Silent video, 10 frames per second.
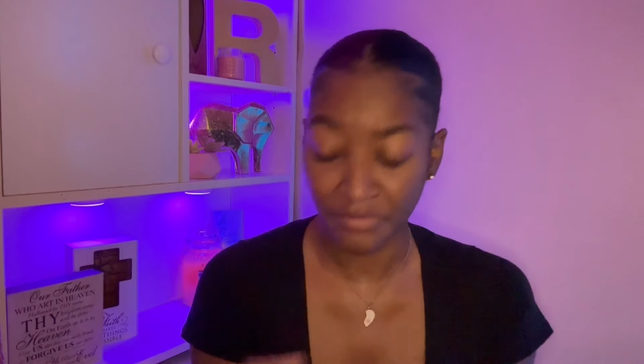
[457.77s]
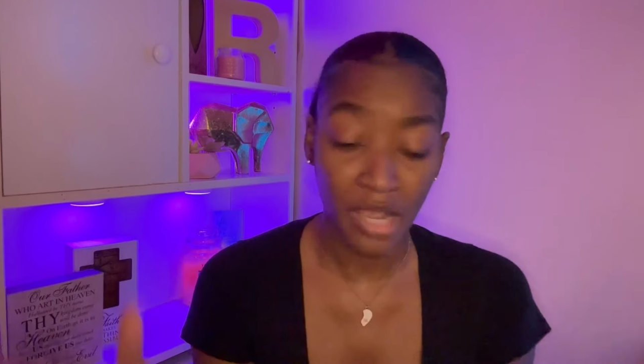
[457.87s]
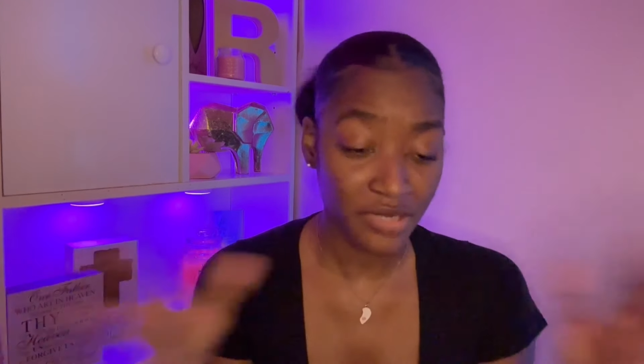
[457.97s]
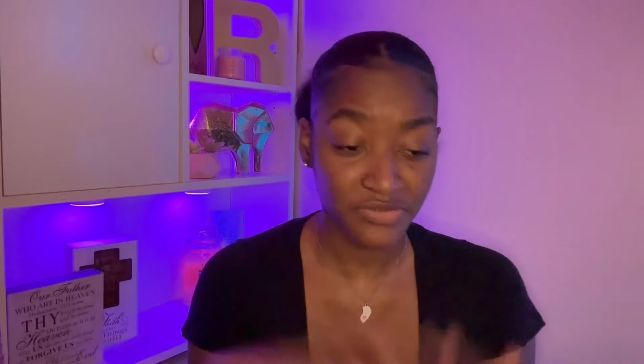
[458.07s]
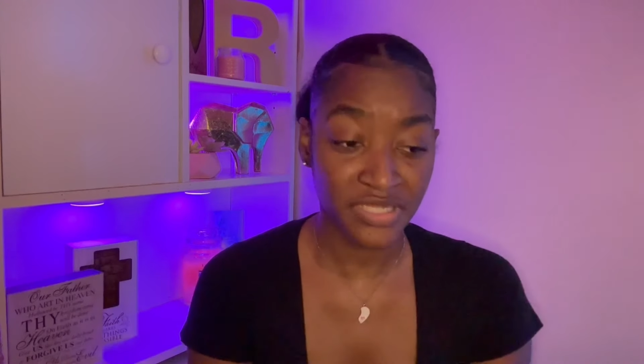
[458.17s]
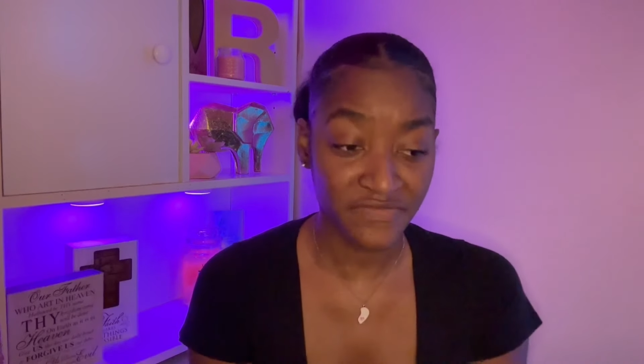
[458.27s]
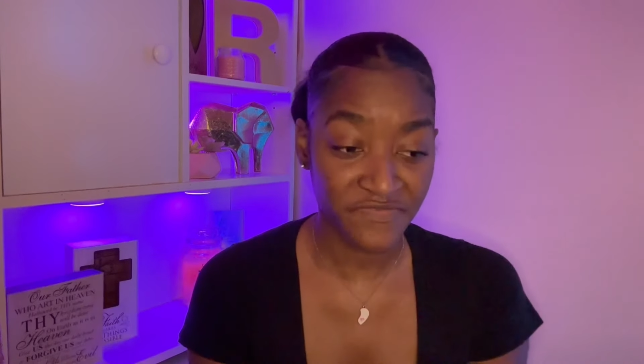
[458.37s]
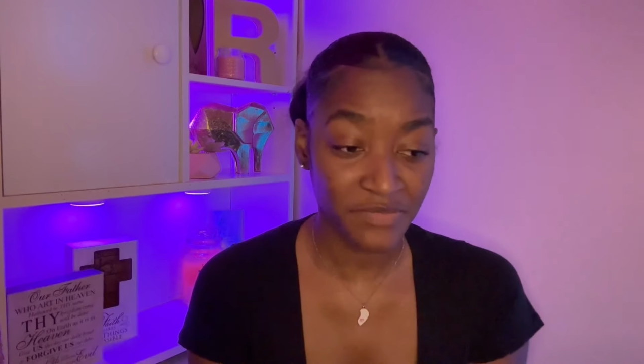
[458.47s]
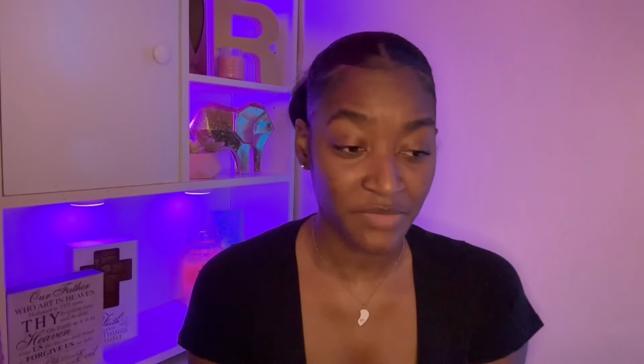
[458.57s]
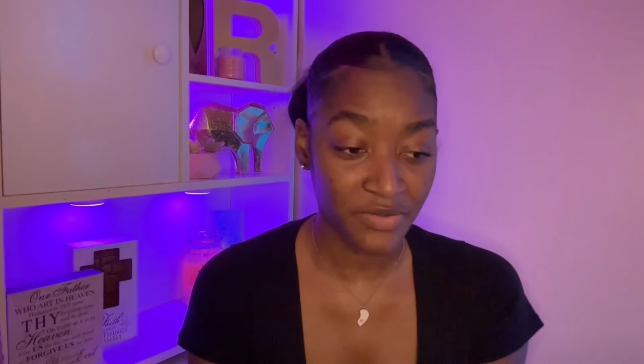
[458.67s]
modern day
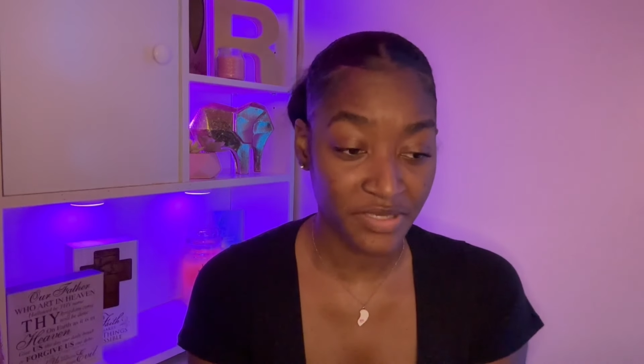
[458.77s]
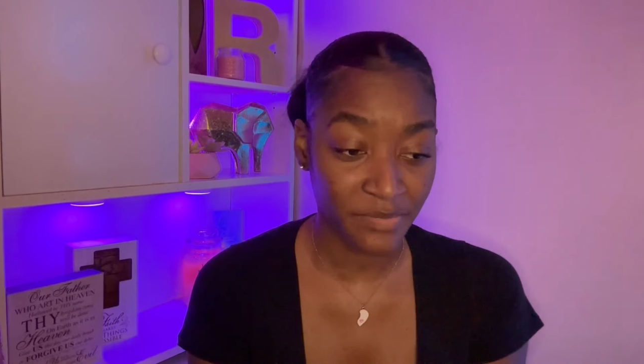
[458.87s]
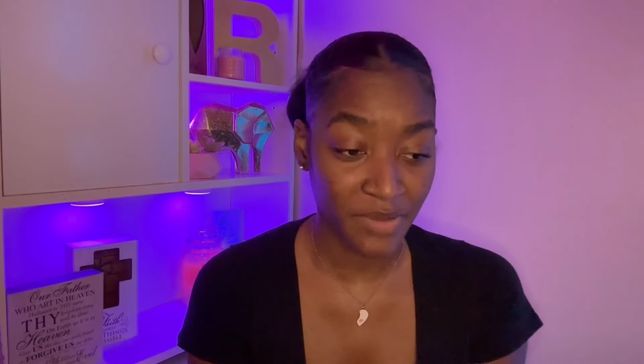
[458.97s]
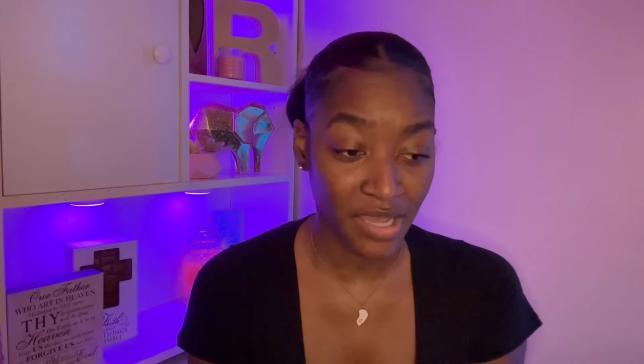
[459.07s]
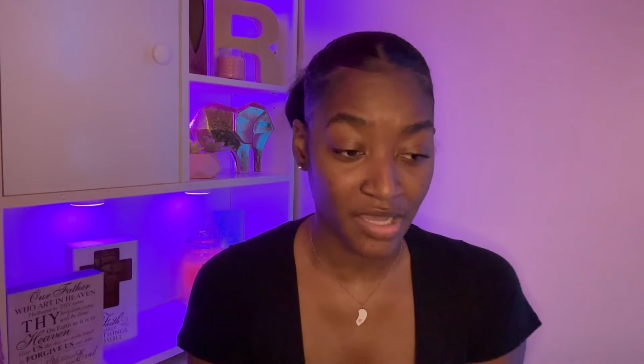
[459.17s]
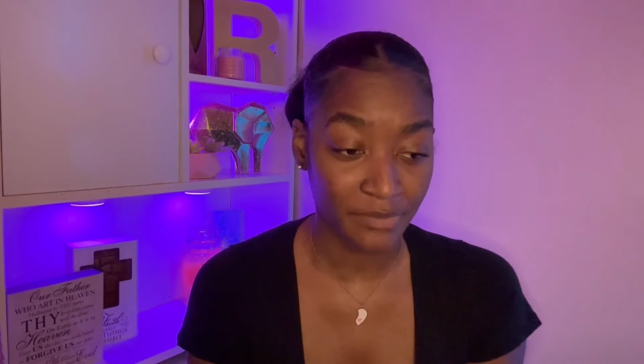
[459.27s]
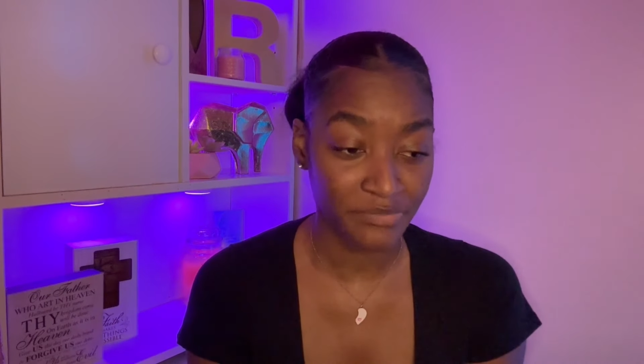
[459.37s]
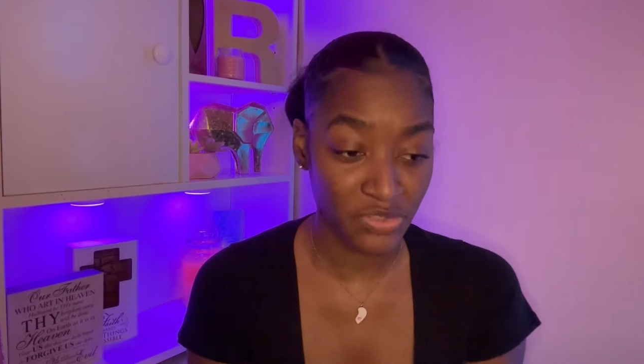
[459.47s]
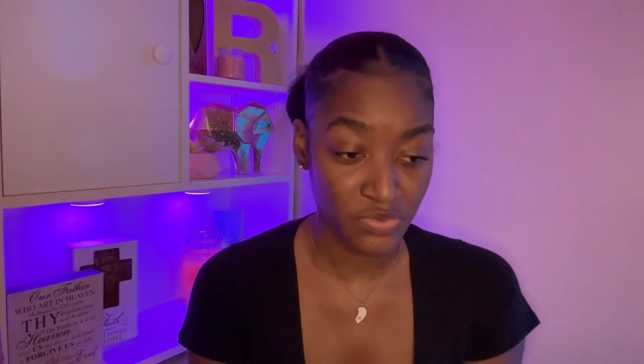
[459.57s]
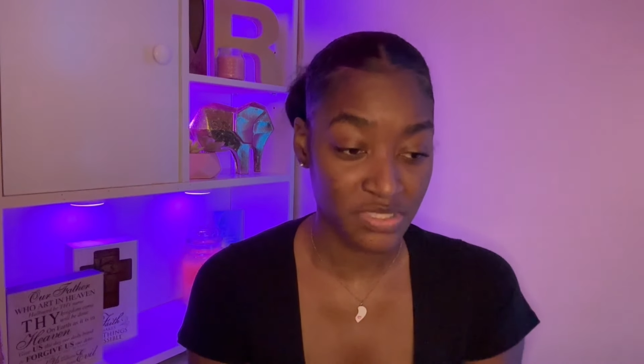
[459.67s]
female hip hop
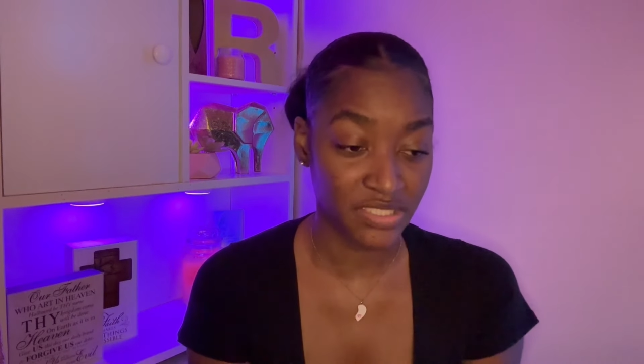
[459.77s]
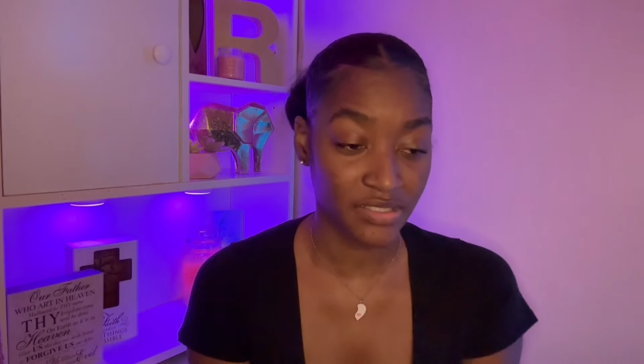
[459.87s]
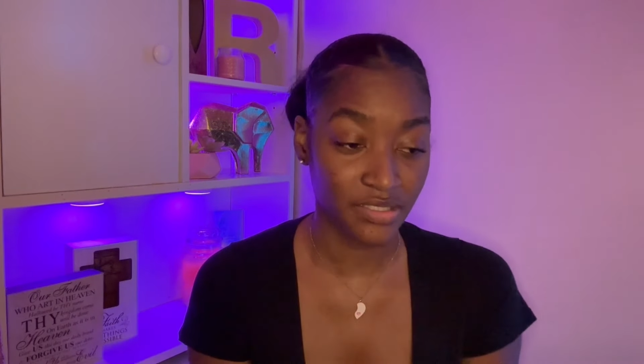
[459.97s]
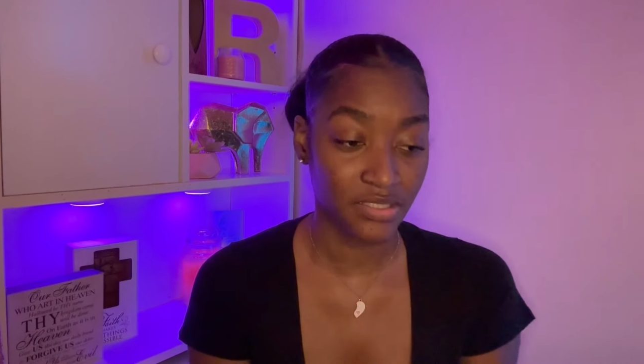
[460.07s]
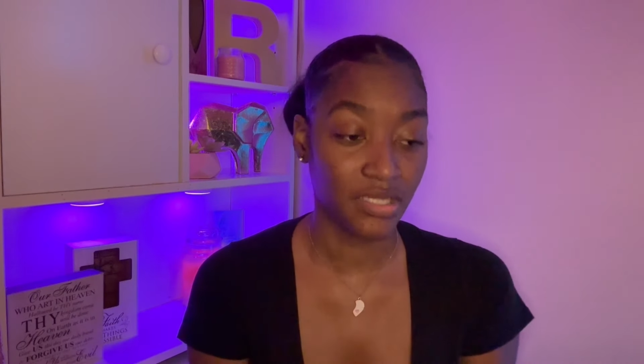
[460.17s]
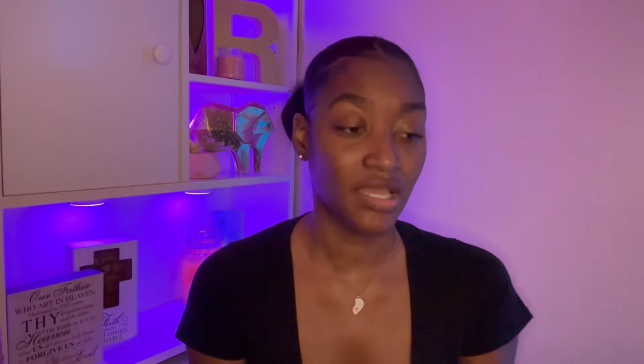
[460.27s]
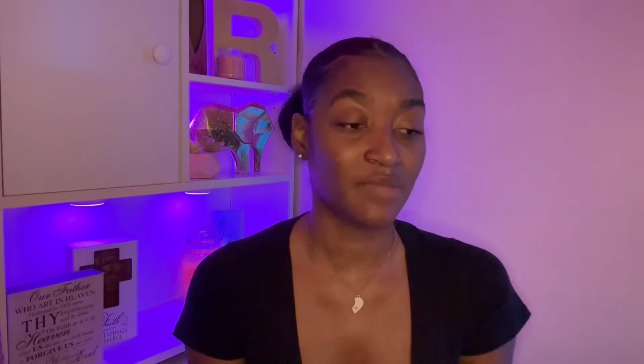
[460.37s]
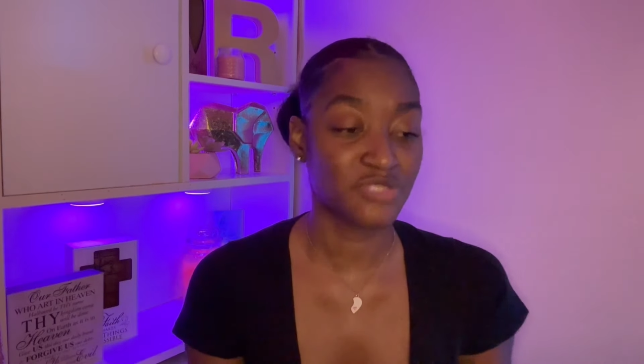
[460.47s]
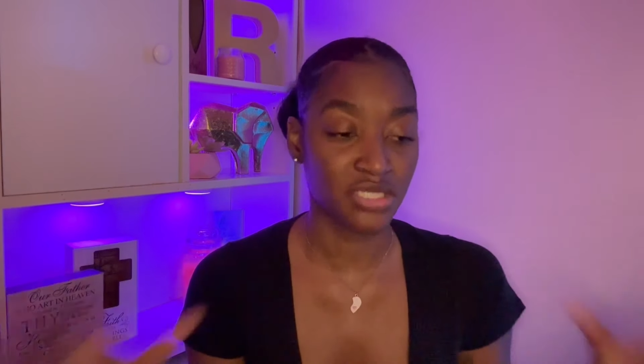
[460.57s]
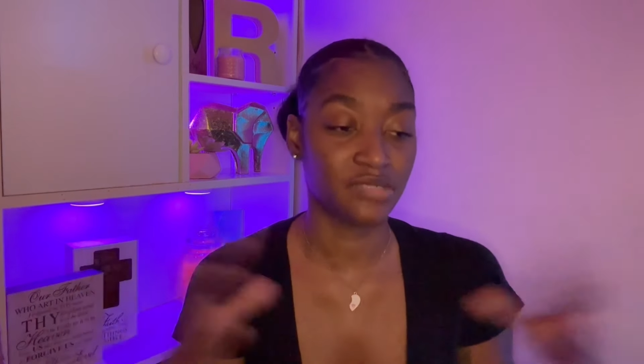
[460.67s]
music
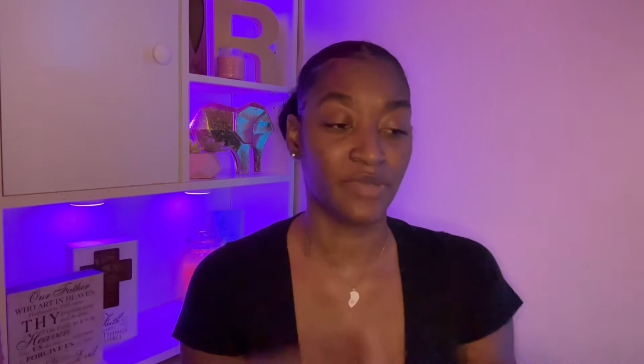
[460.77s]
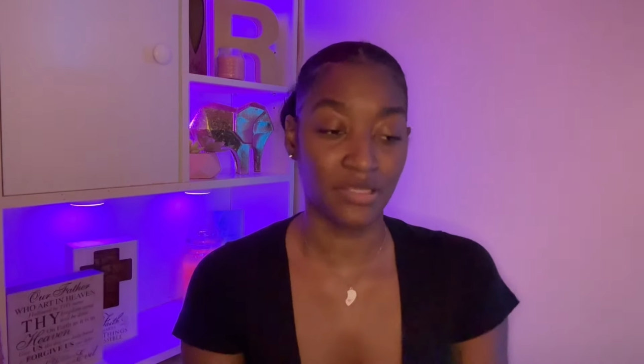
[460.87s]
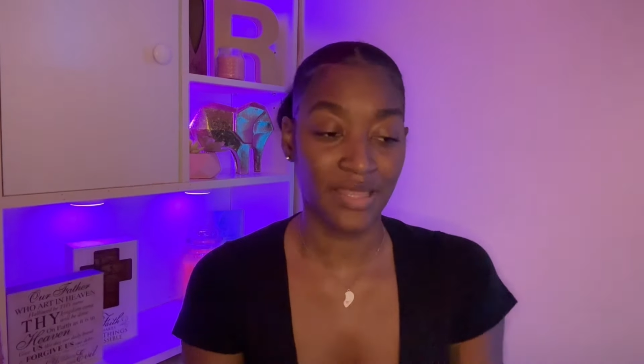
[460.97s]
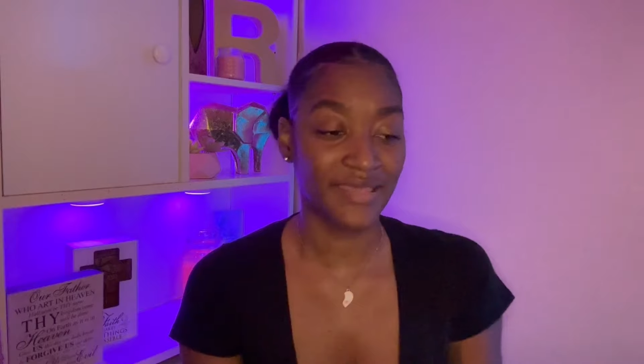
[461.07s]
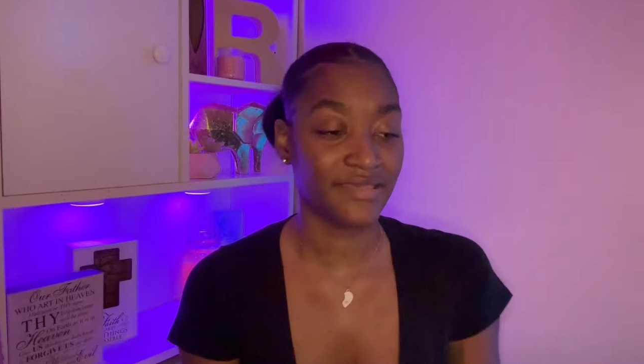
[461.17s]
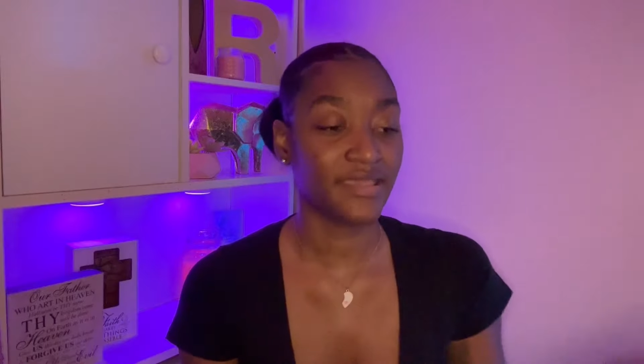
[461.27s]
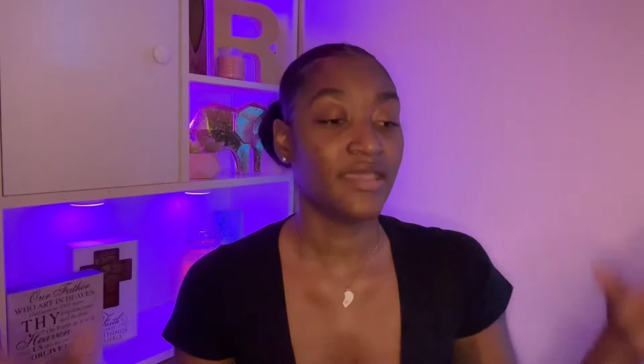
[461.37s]
I'm talking about like